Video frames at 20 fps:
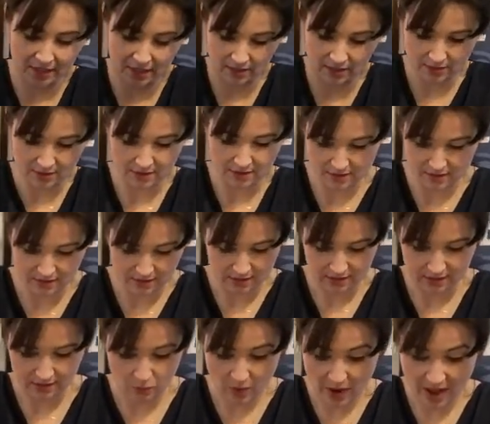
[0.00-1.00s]
though.
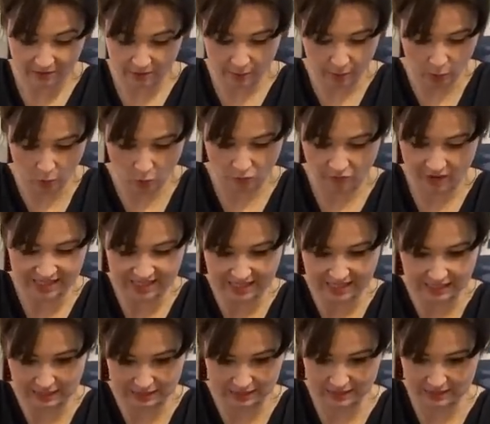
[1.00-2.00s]
It's wearable already,
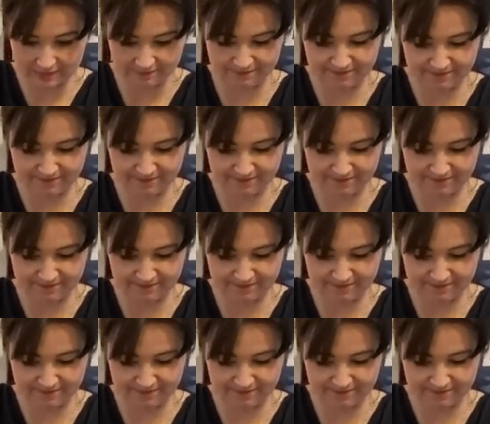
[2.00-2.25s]
guys.